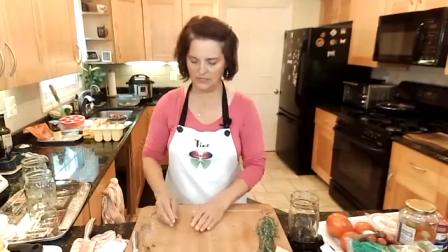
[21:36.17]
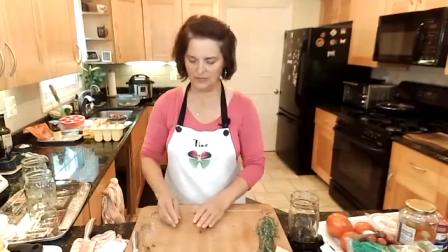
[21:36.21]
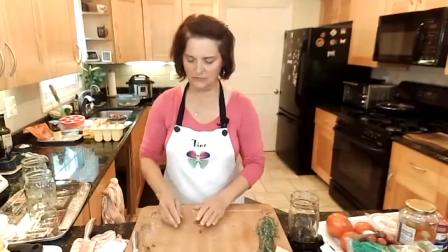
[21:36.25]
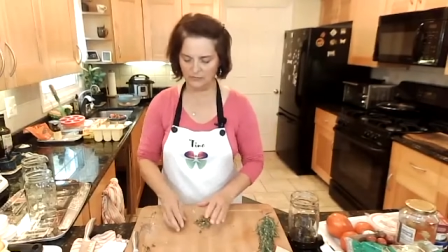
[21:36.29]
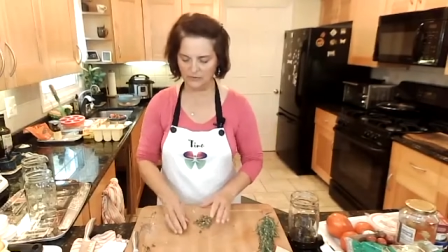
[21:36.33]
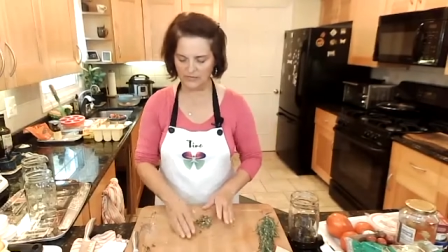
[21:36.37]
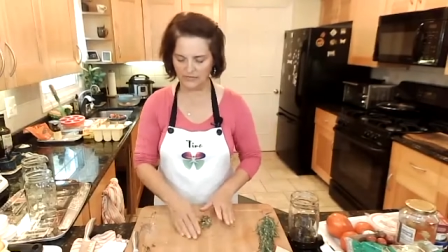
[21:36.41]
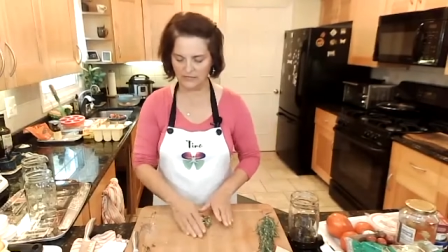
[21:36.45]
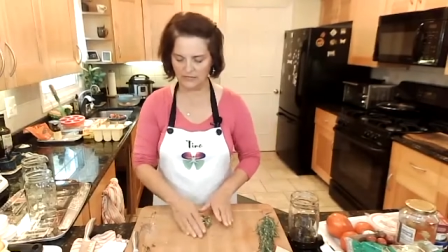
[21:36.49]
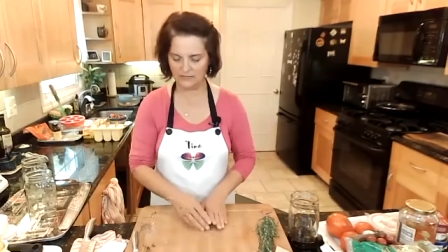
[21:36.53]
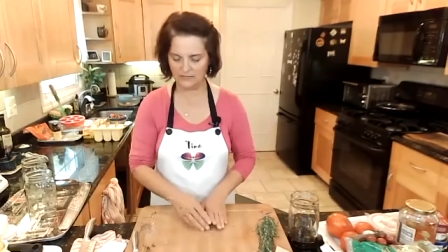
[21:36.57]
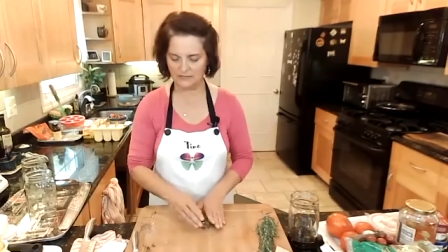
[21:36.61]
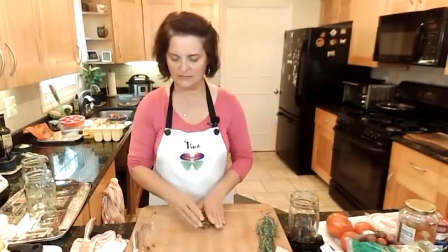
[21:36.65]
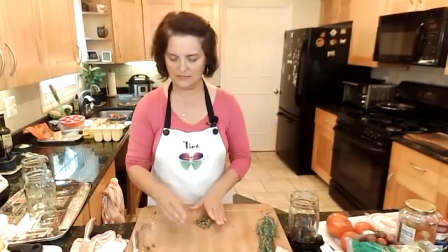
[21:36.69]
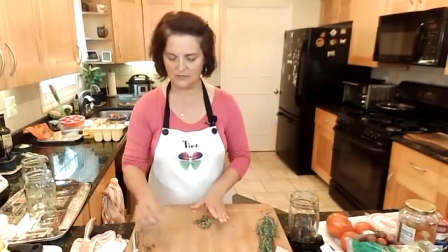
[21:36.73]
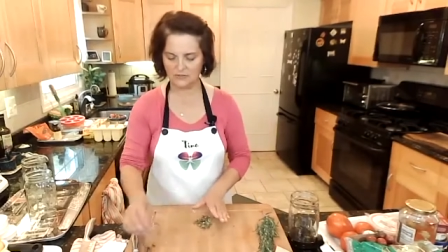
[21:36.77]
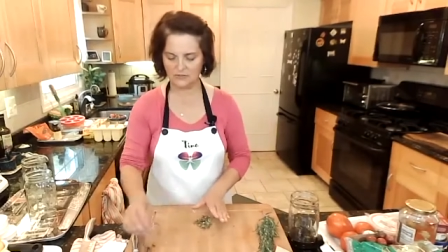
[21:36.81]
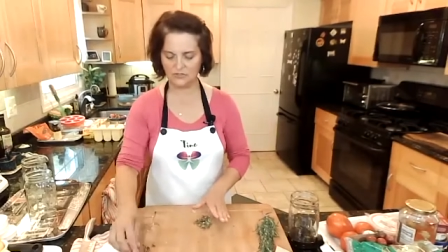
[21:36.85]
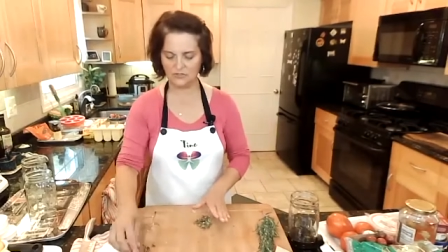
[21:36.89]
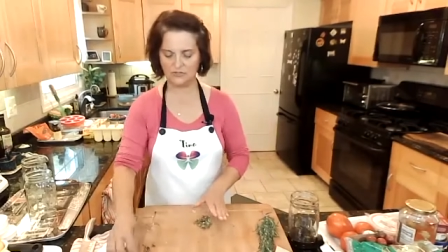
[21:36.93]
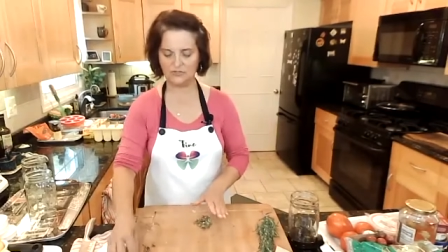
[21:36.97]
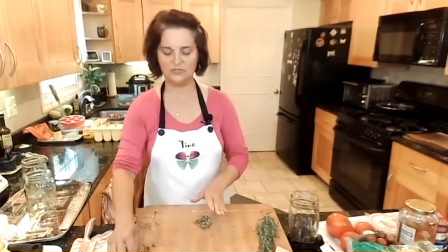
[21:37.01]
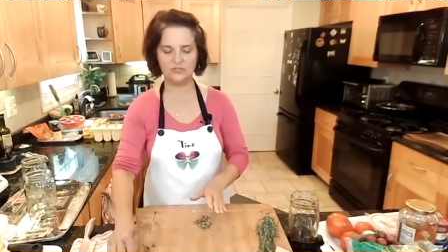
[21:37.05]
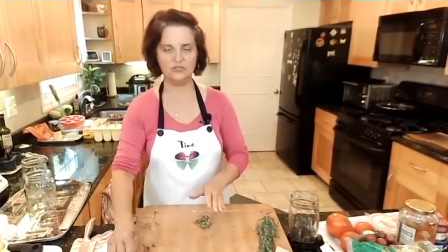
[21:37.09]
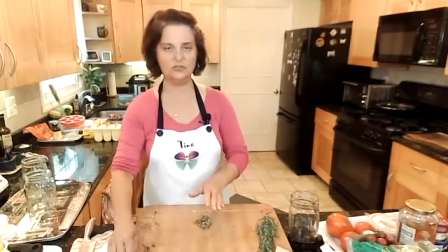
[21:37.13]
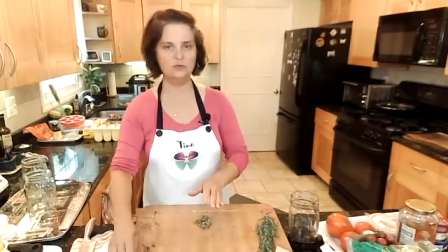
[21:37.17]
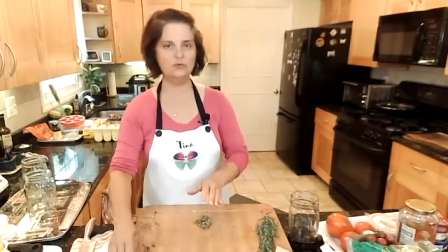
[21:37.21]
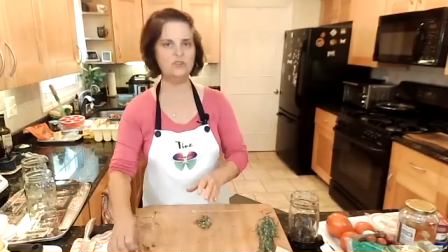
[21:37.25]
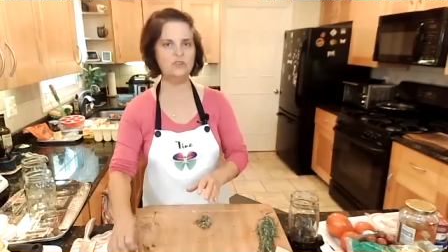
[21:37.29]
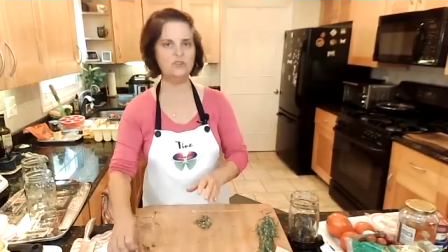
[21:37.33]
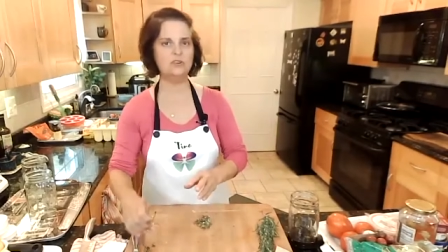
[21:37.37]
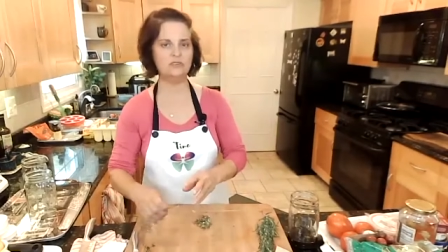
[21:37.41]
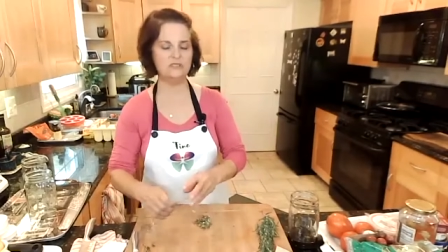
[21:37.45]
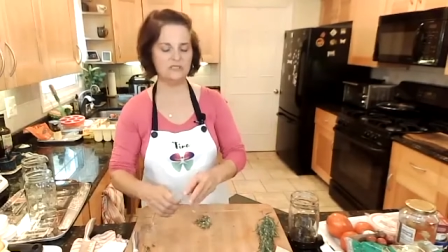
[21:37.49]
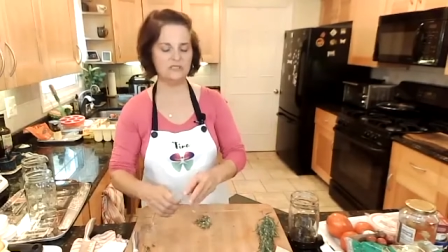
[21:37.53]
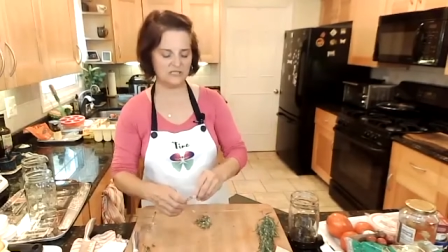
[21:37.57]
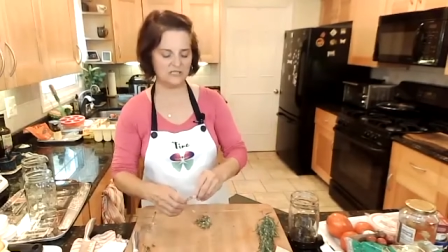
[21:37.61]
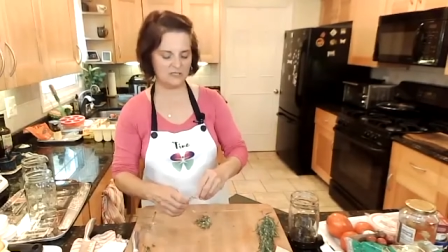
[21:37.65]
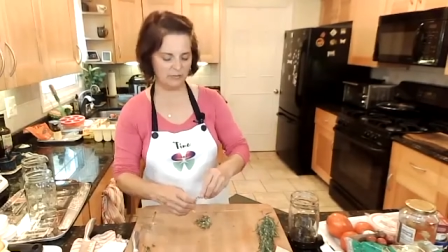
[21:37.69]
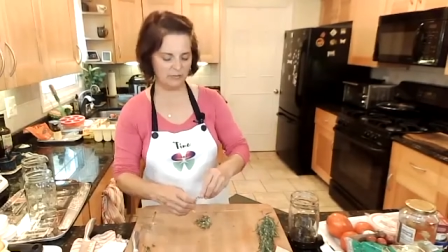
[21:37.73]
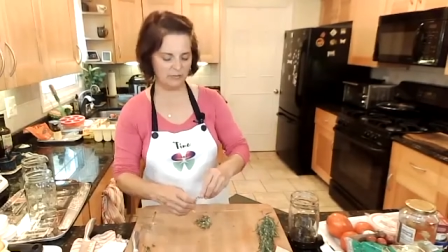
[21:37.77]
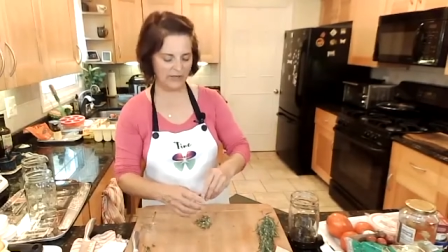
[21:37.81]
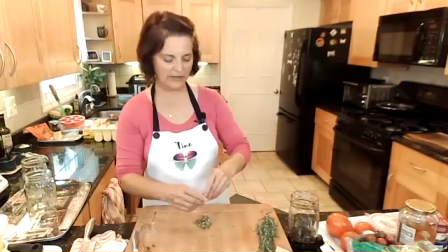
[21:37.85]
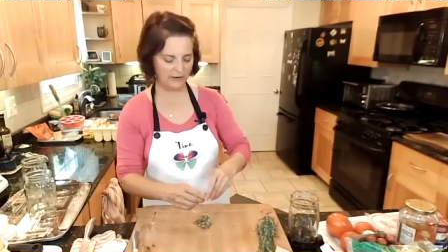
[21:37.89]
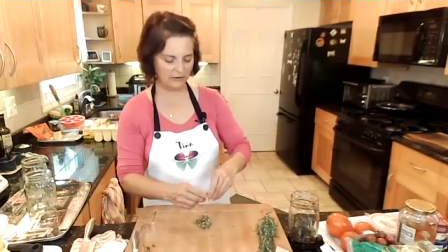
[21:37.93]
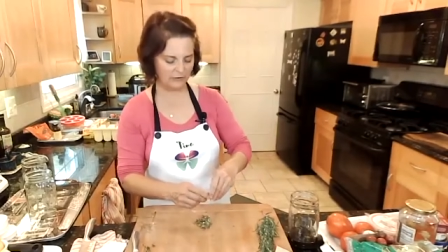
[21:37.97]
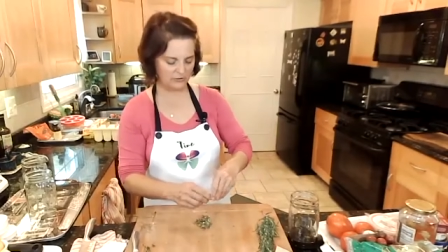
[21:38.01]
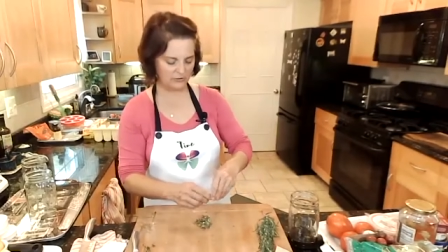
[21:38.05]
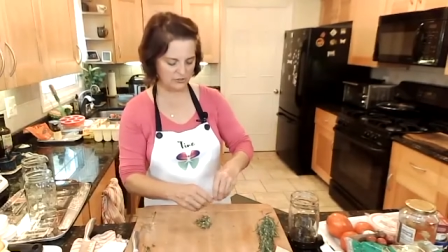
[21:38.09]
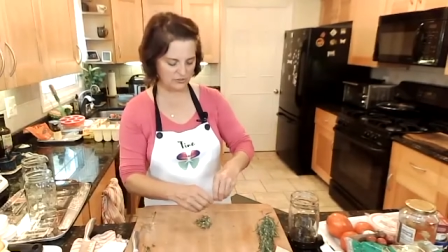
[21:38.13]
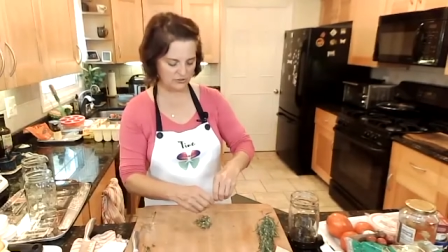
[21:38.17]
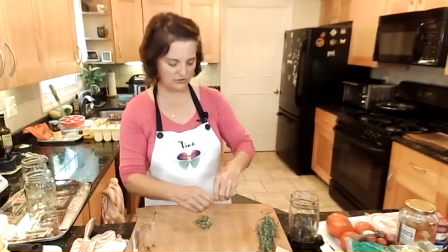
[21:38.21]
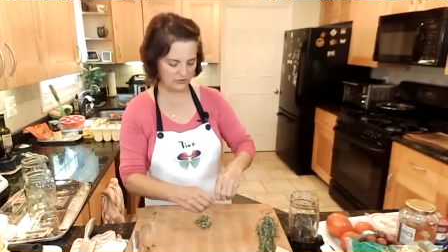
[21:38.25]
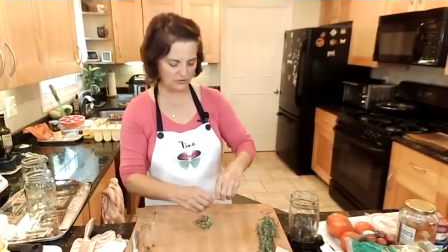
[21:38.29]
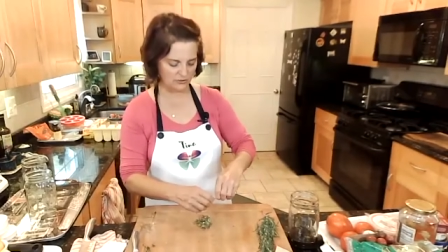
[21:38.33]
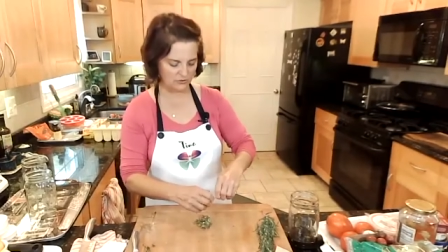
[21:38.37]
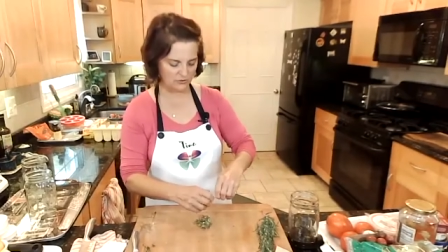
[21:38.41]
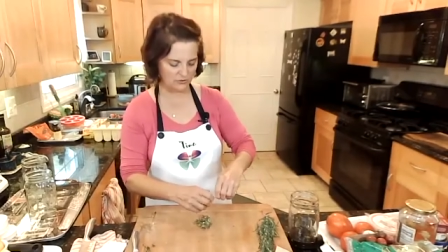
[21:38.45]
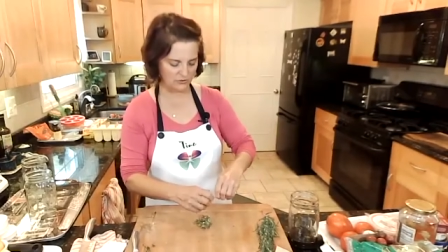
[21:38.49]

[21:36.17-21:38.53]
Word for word: because just do what you're inspired to do.